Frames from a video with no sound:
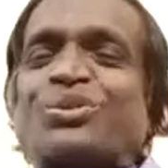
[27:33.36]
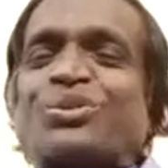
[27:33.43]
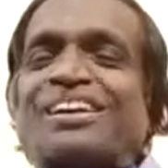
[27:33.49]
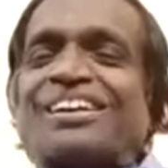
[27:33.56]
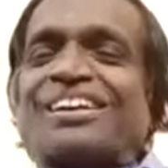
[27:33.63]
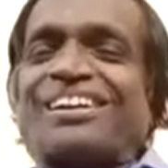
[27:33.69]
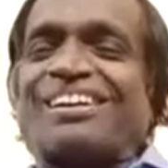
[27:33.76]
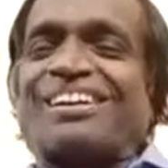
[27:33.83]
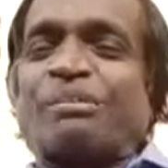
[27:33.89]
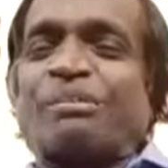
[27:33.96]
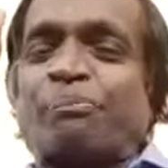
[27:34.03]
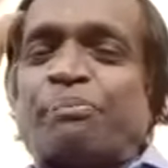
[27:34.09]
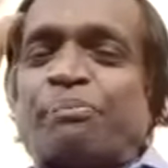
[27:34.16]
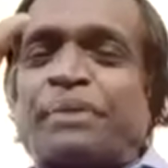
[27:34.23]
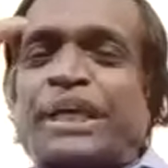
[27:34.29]
So,
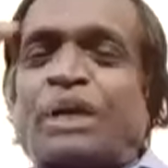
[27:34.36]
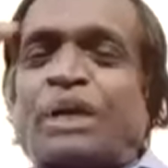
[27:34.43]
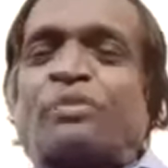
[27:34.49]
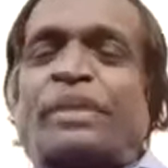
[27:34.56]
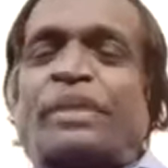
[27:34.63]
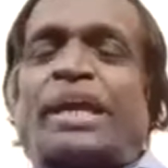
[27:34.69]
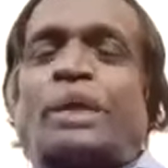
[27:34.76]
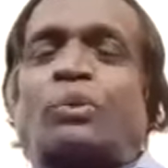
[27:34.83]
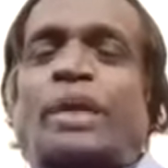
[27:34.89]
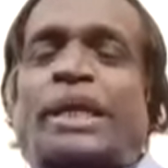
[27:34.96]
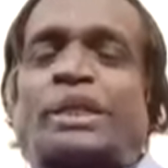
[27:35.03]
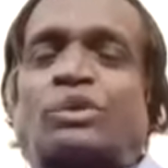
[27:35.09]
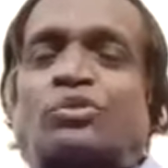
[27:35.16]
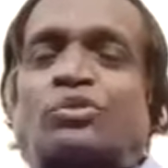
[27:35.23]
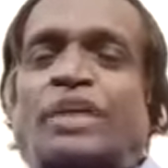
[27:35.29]
picking on that,
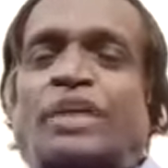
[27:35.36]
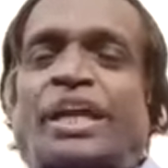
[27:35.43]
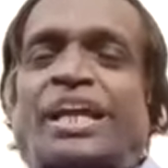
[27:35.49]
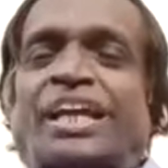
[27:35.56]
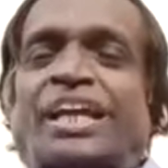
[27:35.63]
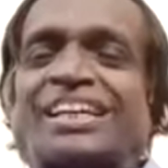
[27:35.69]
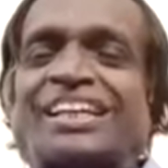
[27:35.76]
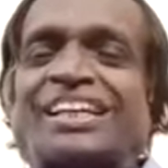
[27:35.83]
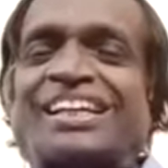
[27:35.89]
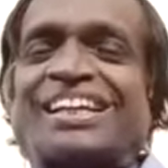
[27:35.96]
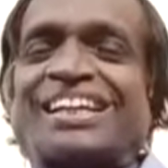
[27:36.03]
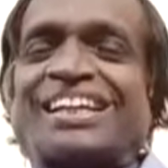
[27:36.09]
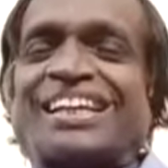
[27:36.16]
I would like to say,